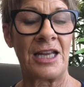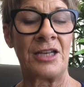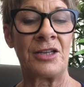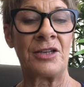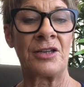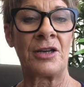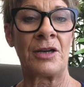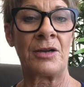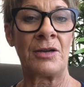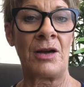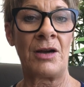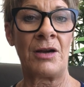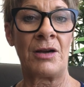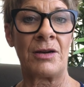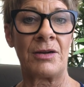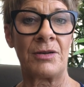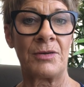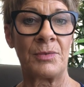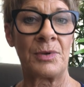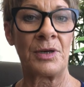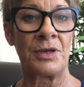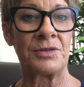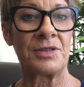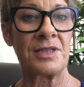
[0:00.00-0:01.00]
and you go, oh,
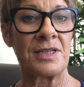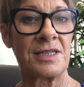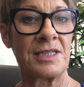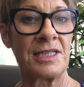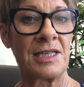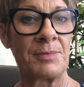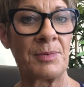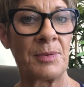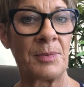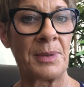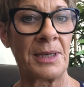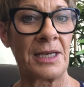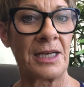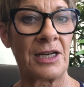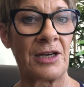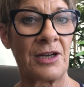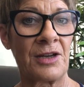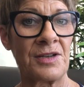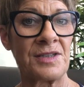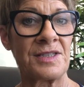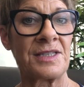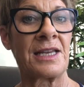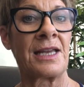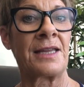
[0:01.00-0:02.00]
well, I'll just step a bit
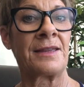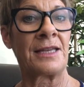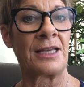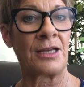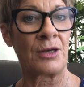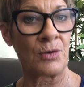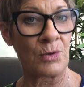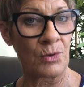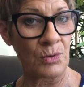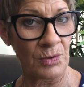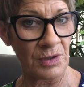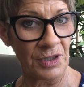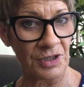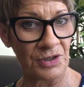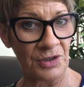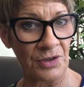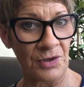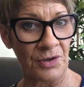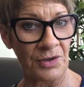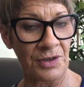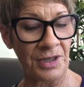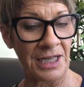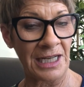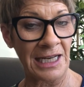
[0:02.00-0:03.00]
closer and then call the
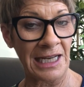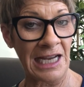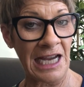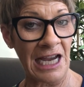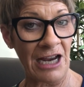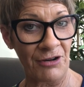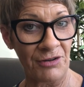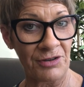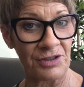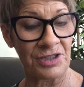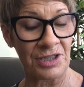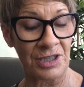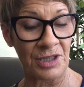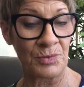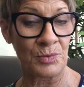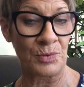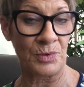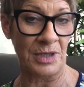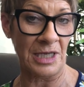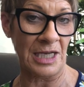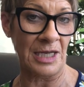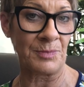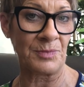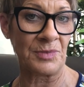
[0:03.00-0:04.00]
dog and encourage it, it
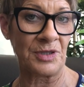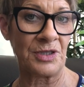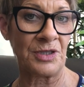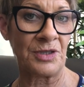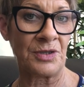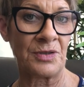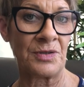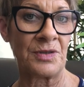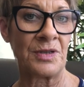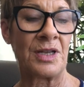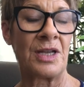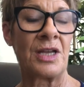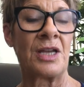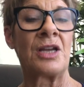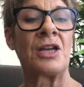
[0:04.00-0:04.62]
will come to you.